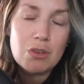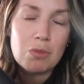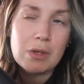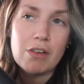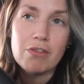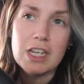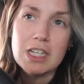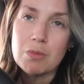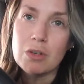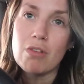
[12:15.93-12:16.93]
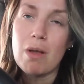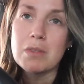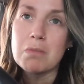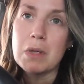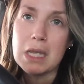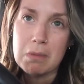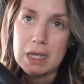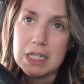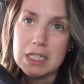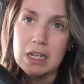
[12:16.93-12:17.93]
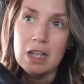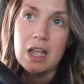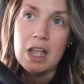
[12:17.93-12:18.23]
which will be lovely, so I'm gonna grab some picky bits.